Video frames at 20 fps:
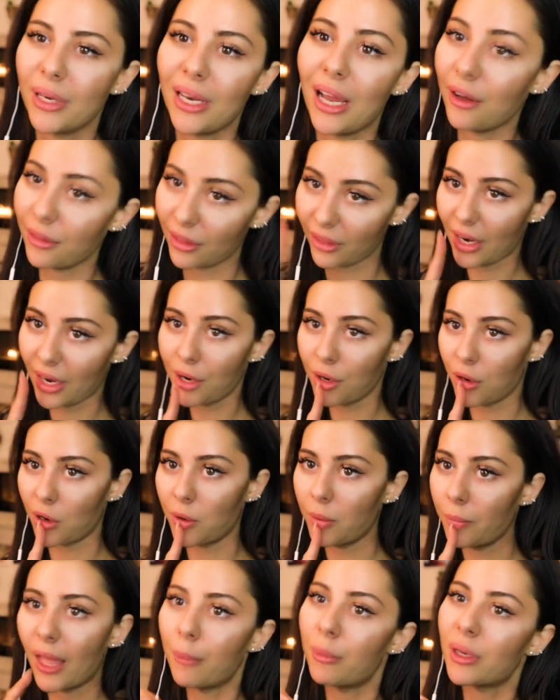And now that I
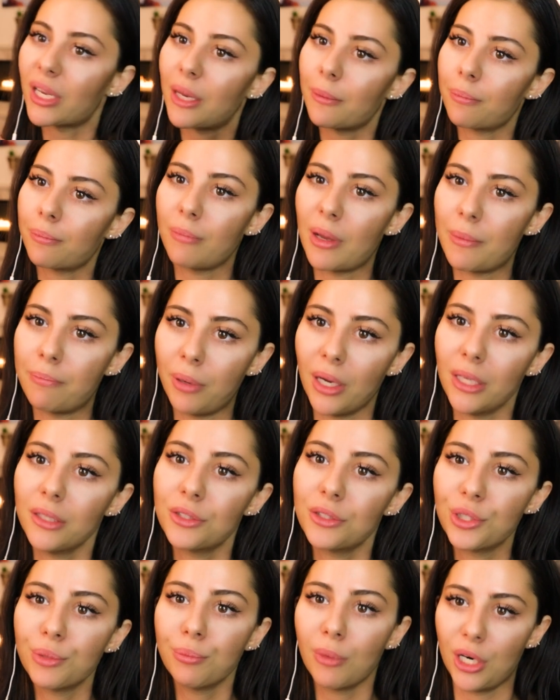know, I'm gonna get my
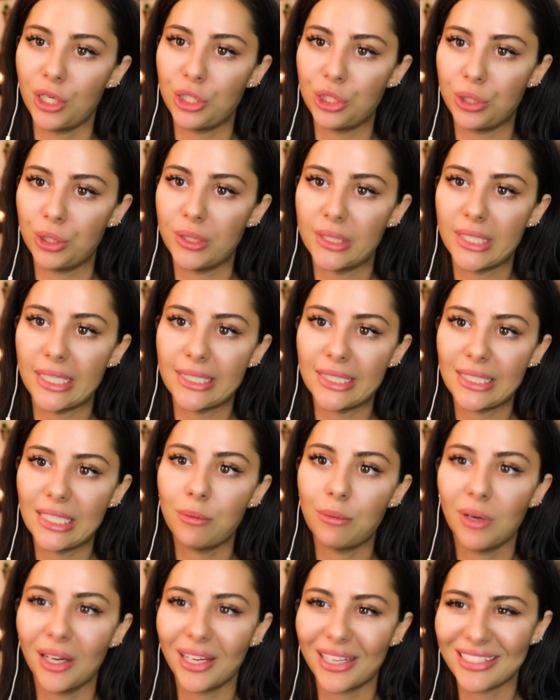butt to Marshall's and see
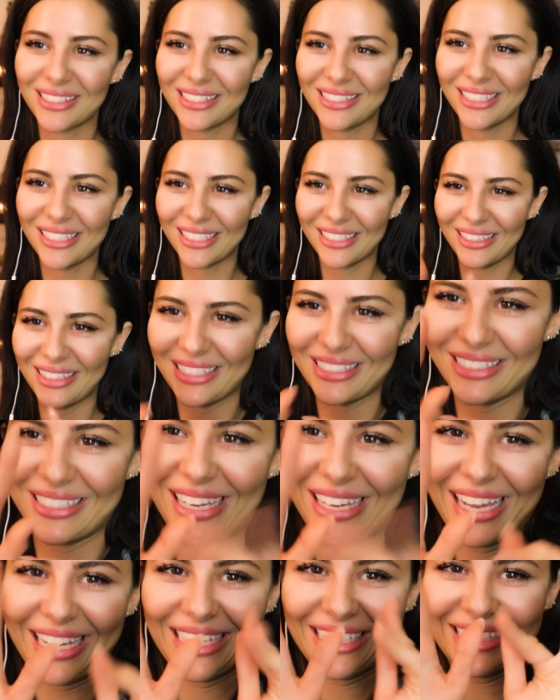where I can stick these
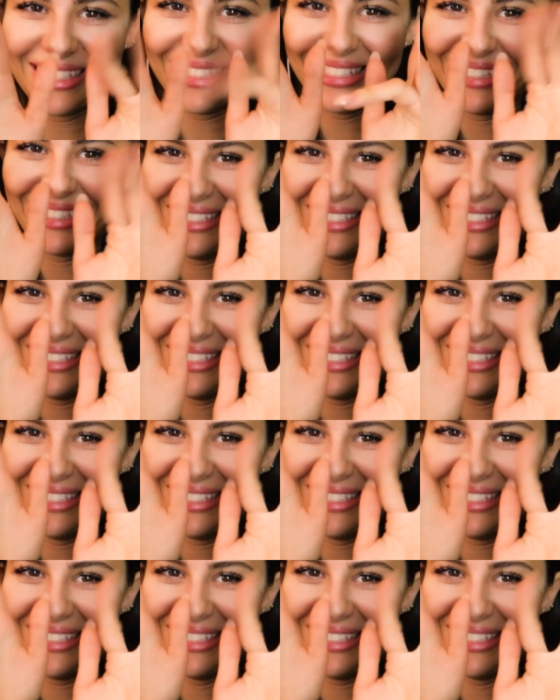guys.